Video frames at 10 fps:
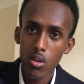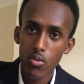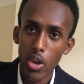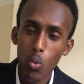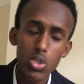
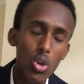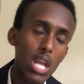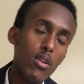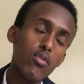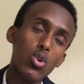Right? What's your
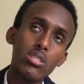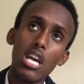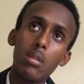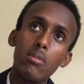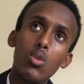level of
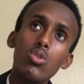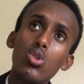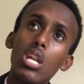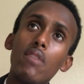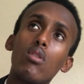contentment? What's
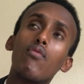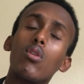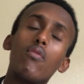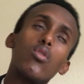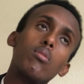your level of
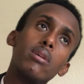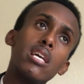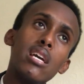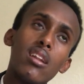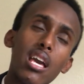fulfillment?
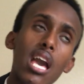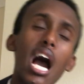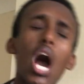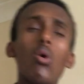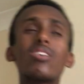Like,
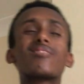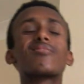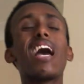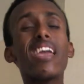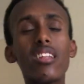how
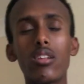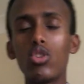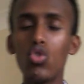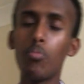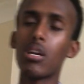excited do
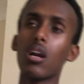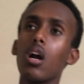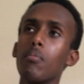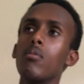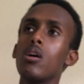you
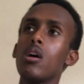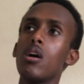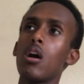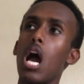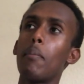become
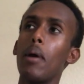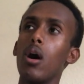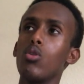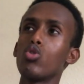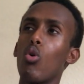
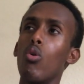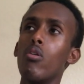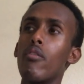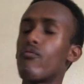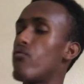about your
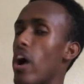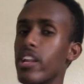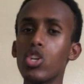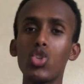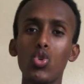
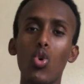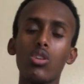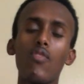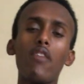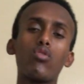financial
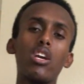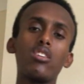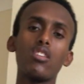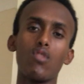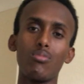goals 5 to 10
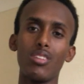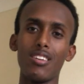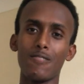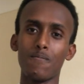years from today?